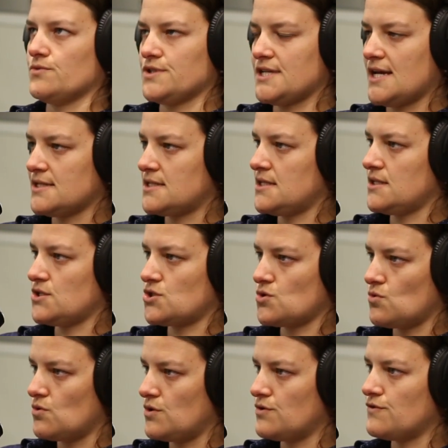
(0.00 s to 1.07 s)
testing
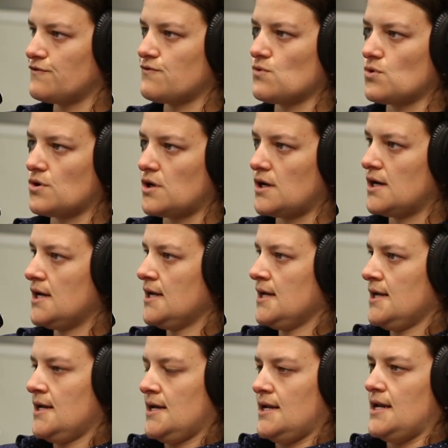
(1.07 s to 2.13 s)
soil for
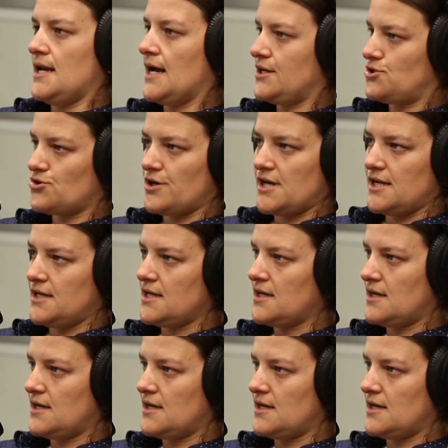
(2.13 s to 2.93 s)
nitrate,